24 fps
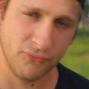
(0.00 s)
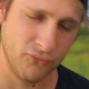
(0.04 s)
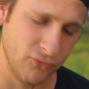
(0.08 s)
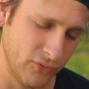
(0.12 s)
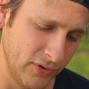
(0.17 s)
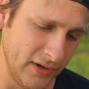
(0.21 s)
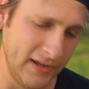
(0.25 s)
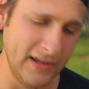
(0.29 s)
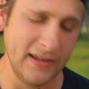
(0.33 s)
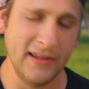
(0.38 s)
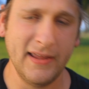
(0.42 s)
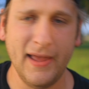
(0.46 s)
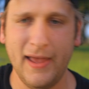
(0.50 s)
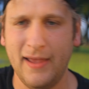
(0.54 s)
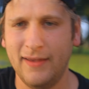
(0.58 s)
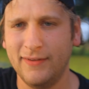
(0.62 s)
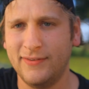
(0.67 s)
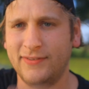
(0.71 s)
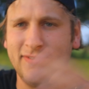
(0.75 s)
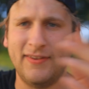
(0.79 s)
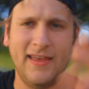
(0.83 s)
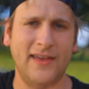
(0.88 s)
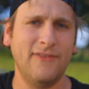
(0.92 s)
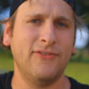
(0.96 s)
III,
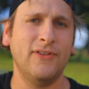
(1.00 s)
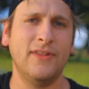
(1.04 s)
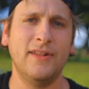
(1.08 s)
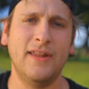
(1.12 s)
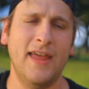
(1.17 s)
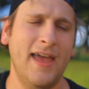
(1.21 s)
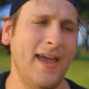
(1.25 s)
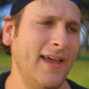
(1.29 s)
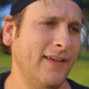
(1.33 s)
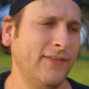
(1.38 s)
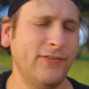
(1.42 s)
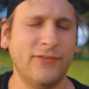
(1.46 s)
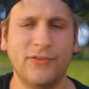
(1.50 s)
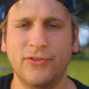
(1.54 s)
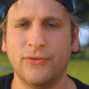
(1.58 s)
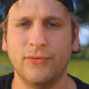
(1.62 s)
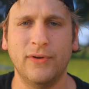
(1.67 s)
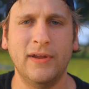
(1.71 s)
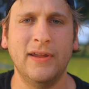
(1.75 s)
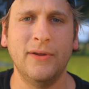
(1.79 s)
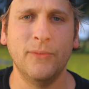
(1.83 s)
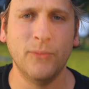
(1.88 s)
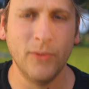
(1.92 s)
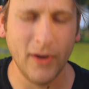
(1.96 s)

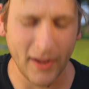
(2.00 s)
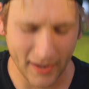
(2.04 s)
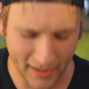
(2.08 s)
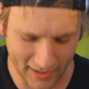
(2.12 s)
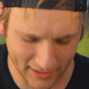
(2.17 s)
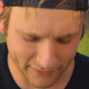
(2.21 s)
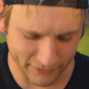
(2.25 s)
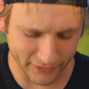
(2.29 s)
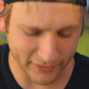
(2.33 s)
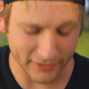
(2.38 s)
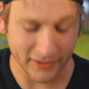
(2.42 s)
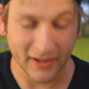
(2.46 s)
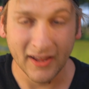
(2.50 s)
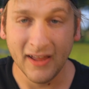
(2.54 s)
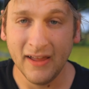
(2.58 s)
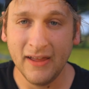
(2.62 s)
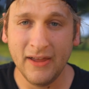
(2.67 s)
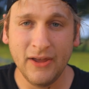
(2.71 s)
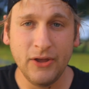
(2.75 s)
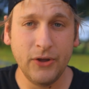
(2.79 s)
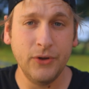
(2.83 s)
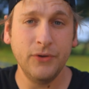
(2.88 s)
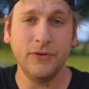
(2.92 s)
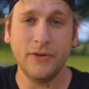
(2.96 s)
a7S3, whatever.
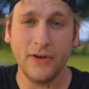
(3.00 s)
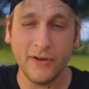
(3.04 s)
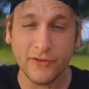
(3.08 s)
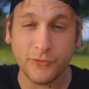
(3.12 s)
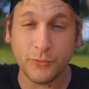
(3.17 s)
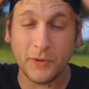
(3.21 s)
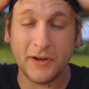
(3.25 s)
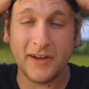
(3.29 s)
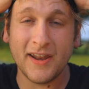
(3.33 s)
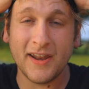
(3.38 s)
Who knows what